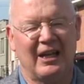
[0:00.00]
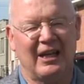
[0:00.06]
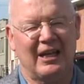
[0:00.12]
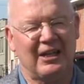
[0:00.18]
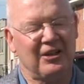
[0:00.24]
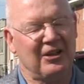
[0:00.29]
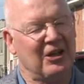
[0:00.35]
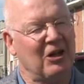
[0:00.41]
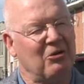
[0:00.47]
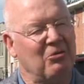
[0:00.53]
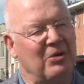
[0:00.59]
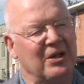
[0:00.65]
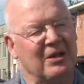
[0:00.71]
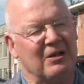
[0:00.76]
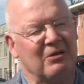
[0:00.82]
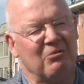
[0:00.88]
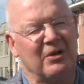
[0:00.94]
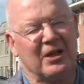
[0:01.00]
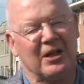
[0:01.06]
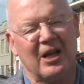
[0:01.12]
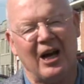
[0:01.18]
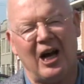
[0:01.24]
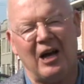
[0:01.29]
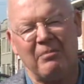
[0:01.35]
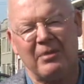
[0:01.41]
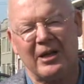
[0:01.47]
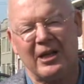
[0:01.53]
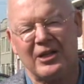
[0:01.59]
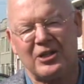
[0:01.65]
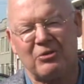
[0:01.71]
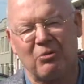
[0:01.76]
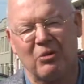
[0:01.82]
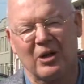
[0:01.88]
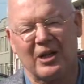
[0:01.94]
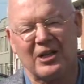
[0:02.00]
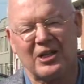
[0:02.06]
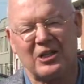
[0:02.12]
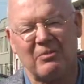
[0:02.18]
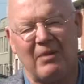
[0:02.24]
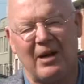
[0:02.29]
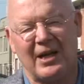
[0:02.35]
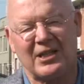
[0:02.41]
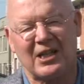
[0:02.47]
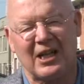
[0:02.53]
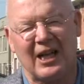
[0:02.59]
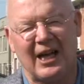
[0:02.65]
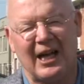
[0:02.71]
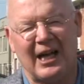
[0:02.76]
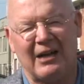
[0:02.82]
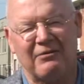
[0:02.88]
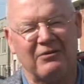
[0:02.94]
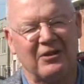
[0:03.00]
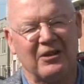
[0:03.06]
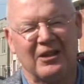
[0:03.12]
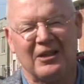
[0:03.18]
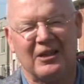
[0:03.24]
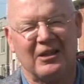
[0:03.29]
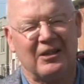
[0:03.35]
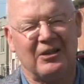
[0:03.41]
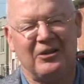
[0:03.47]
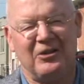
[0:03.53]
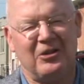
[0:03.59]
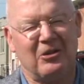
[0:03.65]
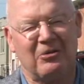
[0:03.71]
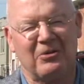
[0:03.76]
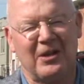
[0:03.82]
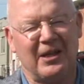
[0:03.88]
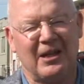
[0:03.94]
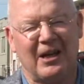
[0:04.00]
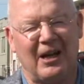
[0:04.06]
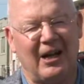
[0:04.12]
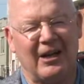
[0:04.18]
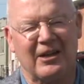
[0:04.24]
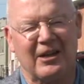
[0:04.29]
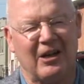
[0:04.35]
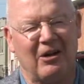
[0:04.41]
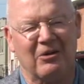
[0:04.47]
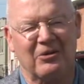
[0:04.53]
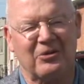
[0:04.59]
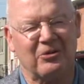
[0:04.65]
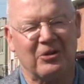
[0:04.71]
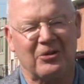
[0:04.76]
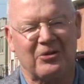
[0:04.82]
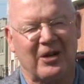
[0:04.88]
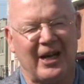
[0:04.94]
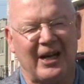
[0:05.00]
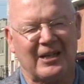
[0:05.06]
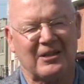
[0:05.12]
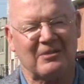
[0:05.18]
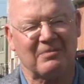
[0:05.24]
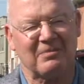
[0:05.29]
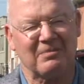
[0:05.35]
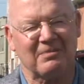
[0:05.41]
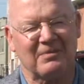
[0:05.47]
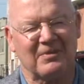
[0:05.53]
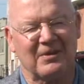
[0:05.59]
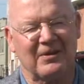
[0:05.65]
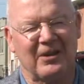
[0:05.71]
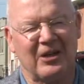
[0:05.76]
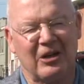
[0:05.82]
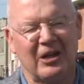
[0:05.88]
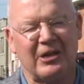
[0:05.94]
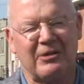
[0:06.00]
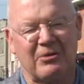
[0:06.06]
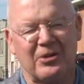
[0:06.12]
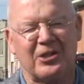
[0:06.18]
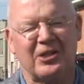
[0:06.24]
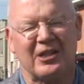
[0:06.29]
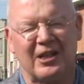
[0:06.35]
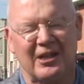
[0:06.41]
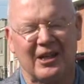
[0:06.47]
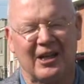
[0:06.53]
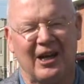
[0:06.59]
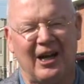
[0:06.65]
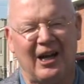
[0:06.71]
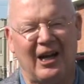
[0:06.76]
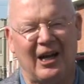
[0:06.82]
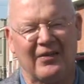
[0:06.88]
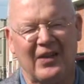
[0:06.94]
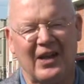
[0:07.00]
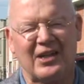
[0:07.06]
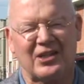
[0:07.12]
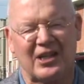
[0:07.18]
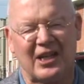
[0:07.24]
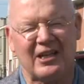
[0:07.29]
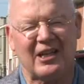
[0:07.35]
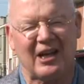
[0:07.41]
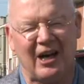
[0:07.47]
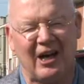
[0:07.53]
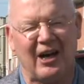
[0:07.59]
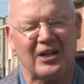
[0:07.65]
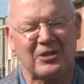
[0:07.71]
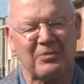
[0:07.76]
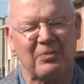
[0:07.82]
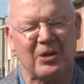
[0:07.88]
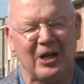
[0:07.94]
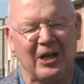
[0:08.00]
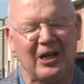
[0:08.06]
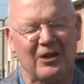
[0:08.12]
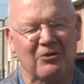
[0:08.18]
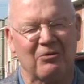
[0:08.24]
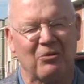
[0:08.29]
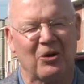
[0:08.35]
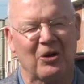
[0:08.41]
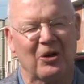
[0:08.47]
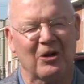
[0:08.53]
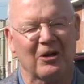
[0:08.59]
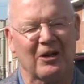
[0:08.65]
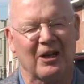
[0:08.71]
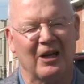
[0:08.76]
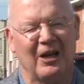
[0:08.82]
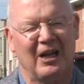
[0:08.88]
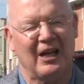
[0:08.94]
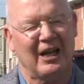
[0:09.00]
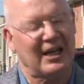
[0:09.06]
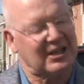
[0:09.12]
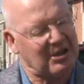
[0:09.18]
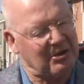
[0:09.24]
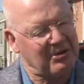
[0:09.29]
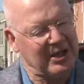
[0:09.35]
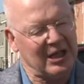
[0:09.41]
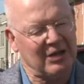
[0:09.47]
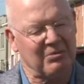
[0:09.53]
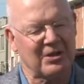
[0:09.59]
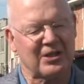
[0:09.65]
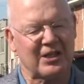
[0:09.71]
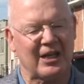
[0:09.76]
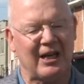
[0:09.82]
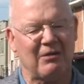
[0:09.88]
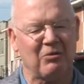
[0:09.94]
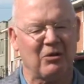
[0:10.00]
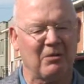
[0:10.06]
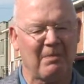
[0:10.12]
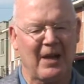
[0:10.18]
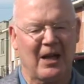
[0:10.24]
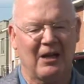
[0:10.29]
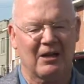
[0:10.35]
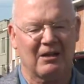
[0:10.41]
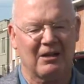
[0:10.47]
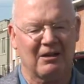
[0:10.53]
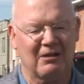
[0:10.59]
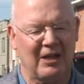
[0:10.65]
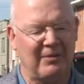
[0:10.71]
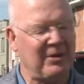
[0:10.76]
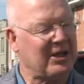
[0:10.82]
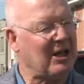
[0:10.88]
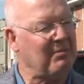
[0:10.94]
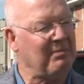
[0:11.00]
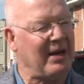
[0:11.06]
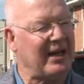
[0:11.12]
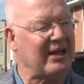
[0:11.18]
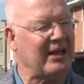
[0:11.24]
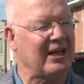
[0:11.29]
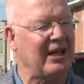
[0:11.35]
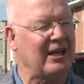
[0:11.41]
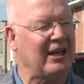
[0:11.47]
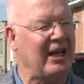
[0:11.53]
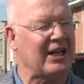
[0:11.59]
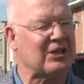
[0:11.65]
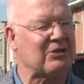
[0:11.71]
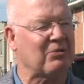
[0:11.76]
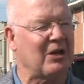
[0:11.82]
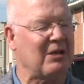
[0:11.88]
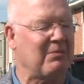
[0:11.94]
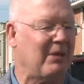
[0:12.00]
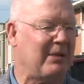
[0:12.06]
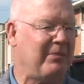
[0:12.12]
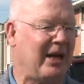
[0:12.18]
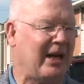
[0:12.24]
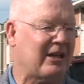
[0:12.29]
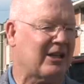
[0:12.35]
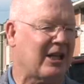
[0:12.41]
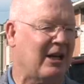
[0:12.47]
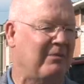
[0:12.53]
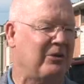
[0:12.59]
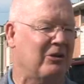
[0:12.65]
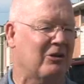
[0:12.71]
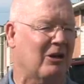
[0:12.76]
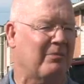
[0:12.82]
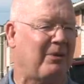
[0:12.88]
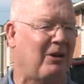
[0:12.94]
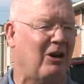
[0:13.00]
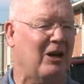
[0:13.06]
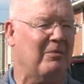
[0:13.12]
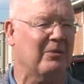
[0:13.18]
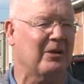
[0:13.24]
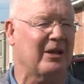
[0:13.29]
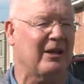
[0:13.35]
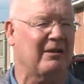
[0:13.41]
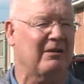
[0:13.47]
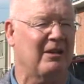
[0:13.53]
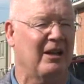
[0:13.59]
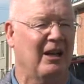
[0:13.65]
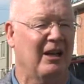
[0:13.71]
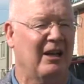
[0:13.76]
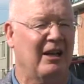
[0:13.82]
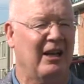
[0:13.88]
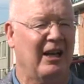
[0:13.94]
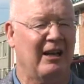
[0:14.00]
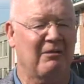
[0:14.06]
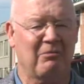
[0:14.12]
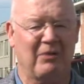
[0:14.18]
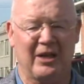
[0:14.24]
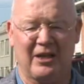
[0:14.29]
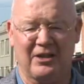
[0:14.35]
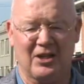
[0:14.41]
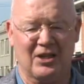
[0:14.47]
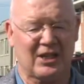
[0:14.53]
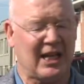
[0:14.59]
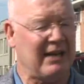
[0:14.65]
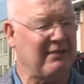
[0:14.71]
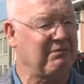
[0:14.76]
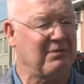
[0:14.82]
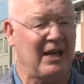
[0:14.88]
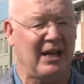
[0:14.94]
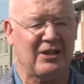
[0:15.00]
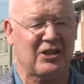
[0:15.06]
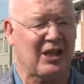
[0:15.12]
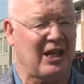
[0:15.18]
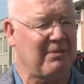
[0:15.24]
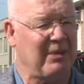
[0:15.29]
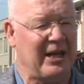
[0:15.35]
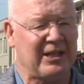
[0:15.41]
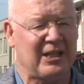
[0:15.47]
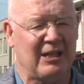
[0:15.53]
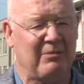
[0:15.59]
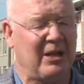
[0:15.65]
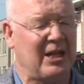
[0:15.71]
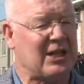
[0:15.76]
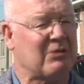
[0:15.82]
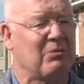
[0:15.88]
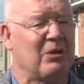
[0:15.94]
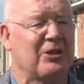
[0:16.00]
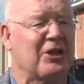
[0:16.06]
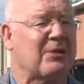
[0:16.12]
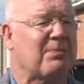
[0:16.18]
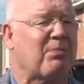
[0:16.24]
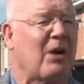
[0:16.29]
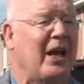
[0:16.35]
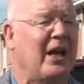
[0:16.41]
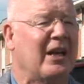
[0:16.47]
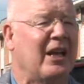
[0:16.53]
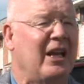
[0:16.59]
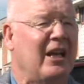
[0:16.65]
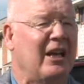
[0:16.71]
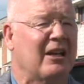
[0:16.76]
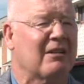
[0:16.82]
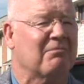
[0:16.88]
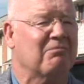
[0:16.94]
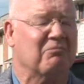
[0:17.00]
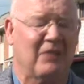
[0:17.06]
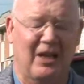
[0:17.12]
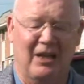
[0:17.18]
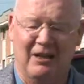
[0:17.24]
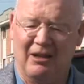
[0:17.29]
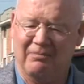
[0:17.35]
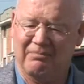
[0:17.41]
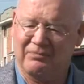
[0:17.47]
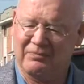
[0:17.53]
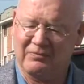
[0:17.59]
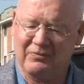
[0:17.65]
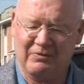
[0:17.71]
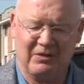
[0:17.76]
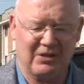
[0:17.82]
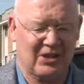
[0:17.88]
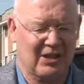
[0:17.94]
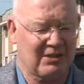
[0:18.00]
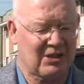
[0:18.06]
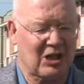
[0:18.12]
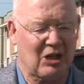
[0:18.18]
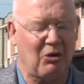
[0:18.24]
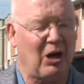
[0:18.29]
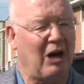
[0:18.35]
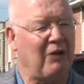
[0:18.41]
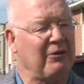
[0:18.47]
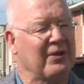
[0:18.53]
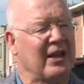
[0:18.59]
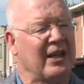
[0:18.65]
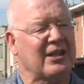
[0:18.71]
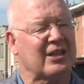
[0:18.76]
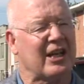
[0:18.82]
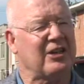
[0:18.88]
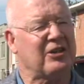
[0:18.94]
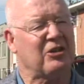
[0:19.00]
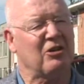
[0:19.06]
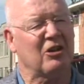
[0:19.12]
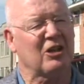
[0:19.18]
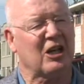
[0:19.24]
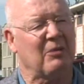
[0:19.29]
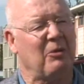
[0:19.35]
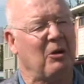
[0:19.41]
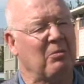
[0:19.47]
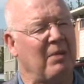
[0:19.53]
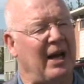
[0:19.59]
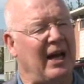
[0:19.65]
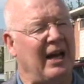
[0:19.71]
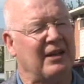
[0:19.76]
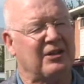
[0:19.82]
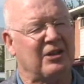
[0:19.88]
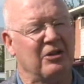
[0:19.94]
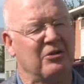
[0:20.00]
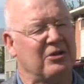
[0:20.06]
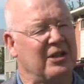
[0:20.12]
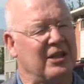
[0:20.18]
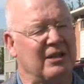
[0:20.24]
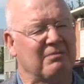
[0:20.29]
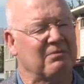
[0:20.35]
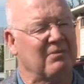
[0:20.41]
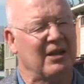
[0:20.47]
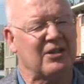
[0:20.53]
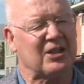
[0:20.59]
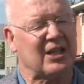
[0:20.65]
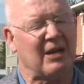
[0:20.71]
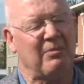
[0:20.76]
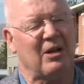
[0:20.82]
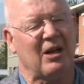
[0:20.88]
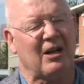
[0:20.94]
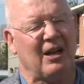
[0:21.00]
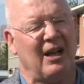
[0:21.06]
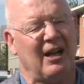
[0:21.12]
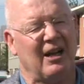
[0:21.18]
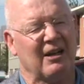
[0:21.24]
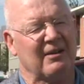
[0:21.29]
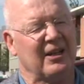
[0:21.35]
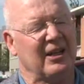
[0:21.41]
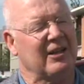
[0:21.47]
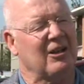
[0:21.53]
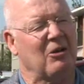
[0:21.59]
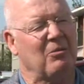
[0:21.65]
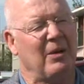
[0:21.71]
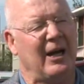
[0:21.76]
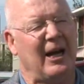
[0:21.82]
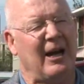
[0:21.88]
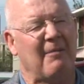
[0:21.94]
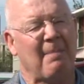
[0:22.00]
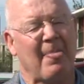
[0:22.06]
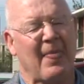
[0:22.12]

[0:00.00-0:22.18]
And when God begins to work in somebody's life, you don't need a hot dog to attract them. They're interested in God. They see God's beginning to work. And so Neil would say, "Well, let me come back again next week. Maybe I could come to your apartment and we could just I stay about 10 minutes and we'll just pray again." He said so often they'd say, "Sure, come on by, Tuesday at 7 o'clock. He'd go by.